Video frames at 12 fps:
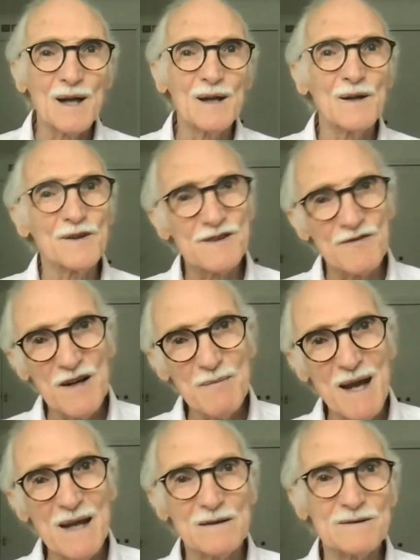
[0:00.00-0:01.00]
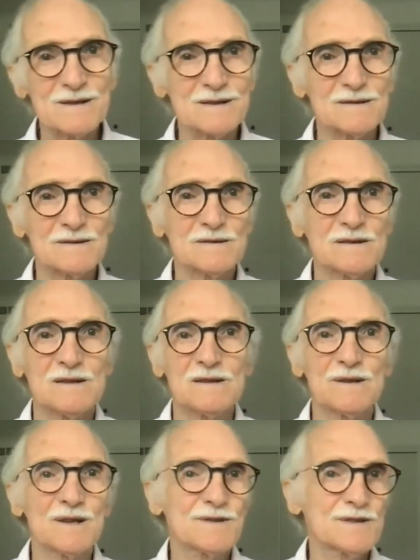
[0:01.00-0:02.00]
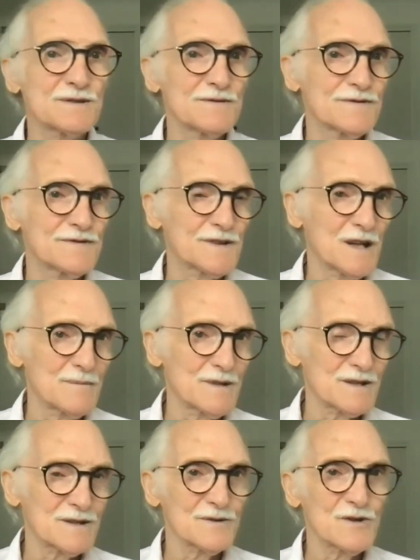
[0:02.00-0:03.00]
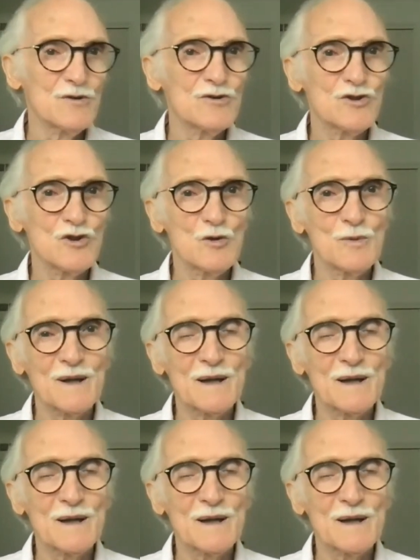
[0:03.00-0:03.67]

lots of emails and lots of comments on YouTube